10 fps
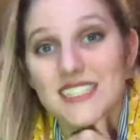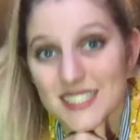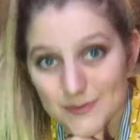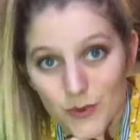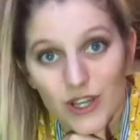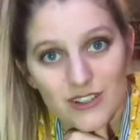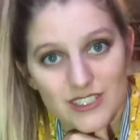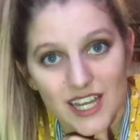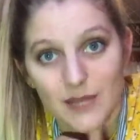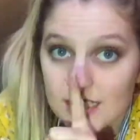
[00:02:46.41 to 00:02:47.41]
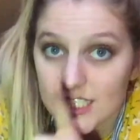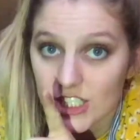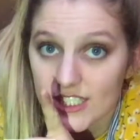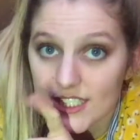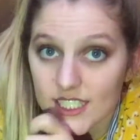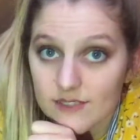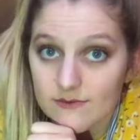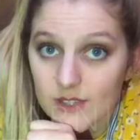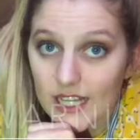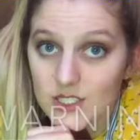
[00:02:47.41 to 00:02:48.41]
Spoiler time. Seriously,
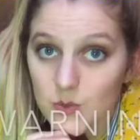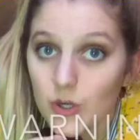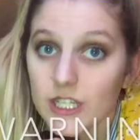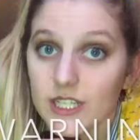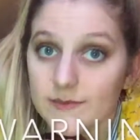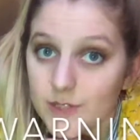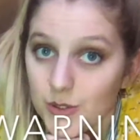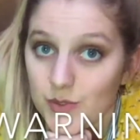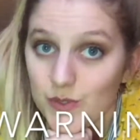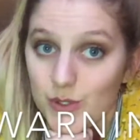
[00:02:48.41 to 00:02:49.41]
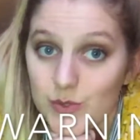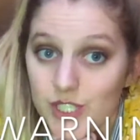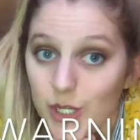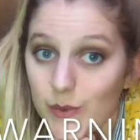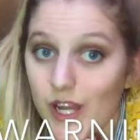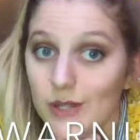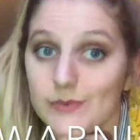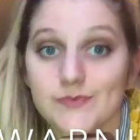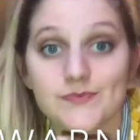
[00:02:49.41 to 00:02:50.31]
last warning, those of you who stuck around.